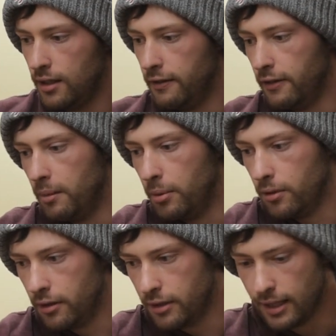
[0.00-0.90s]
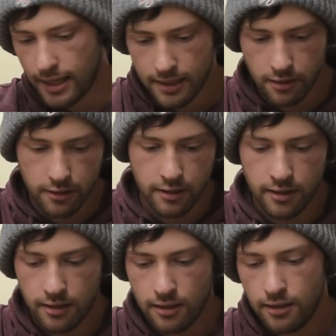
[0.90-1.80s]
If I pull on the lanyard,
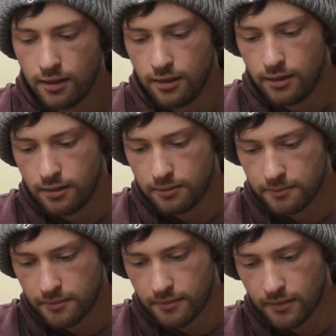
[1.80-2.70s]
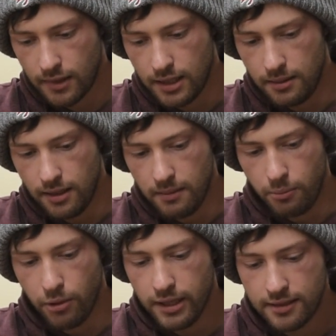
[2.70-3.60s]

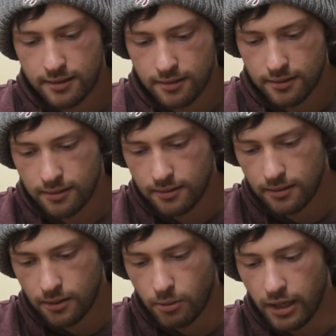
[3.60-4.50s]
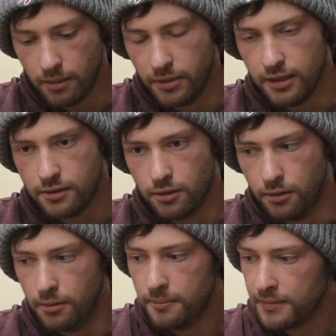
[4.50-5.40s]
it breaks quite a bit.
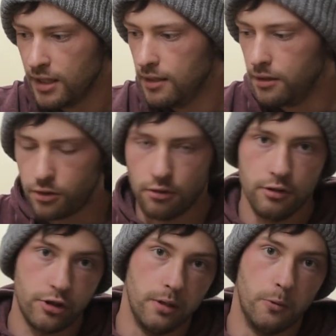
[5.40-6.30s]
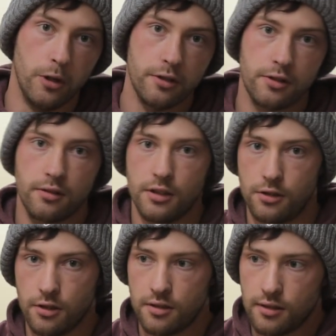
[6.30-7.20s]
So the solution works. It's
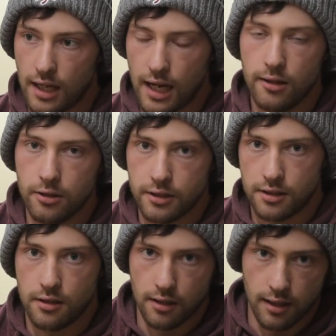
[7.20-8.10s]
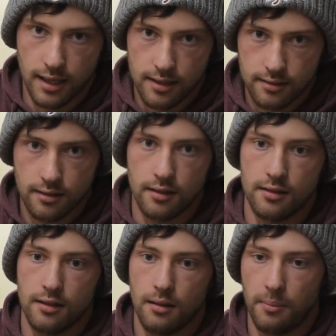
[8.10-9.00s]
just how long is it gonna last?
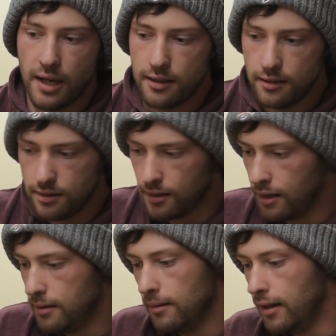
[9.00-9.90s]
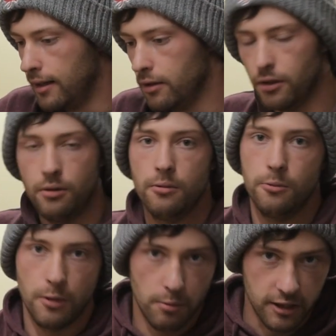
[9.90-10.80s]
Is it a bad design? I don't know.
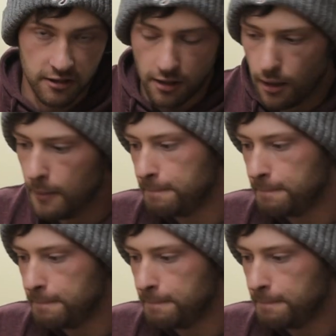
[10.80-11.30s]
We will see.